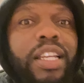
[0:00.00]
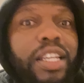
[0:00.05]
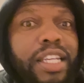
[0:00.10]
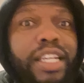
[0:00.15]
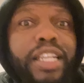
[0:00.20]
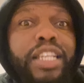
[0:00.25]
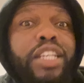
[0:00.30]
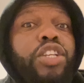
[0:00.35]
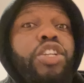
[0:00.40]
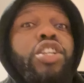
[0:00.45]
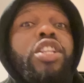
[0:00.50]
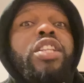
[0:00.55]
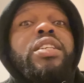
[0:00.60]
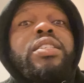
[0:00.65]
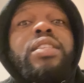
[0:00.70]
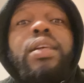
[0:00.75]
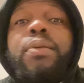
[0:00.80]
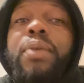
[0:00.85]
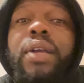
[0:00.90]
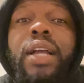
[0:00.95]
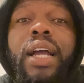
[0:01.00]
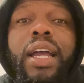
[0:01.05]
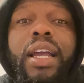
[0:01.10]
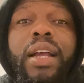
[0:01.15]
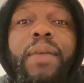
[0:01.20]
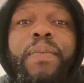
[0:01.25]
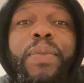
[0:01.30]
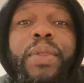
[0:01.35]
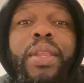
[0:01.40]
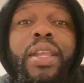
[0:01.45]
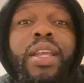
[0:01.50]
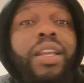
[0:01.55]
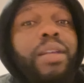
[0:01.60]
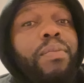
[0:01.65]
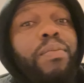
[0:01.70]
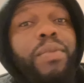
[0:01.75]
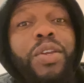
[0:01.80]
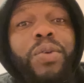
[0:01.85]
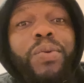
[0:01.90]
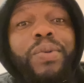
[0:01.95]
You didn't, you didn't stab the guy,
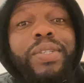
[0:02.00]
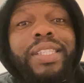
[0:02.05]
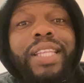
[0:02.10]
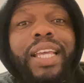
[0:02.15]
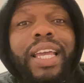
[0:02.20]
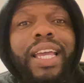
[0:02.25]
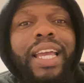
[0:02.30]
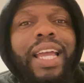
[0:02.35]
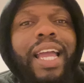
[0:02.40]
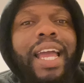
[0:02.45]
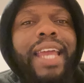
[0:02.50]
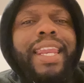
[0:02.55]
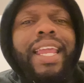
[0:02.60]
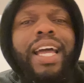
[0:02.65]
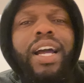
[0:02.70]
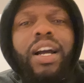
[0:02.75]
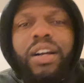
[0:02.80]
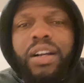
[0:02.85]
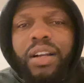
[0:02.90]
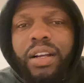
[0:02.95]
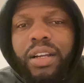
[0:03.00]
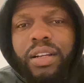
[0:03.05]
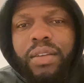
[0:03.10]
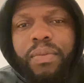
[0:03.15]
but you was there, and now